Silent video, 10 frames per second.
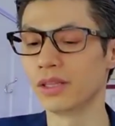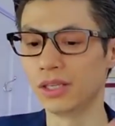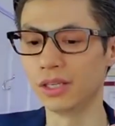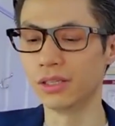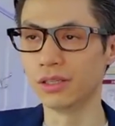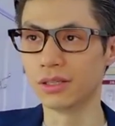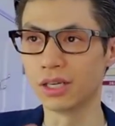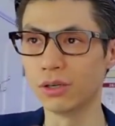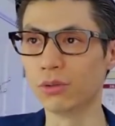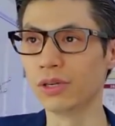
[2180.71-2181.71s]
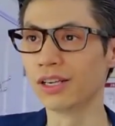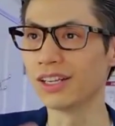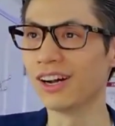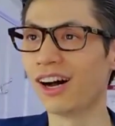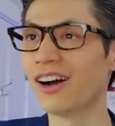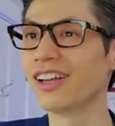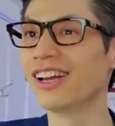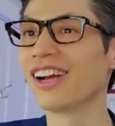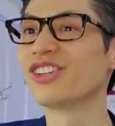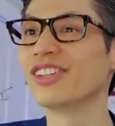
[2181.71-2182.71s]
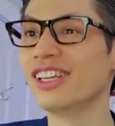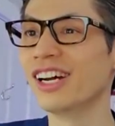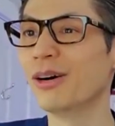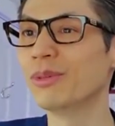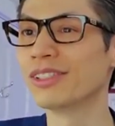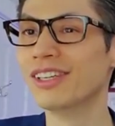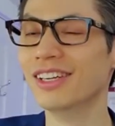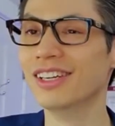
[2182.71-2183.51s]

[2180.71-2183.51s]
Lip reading: the hooing and hawing actually helps.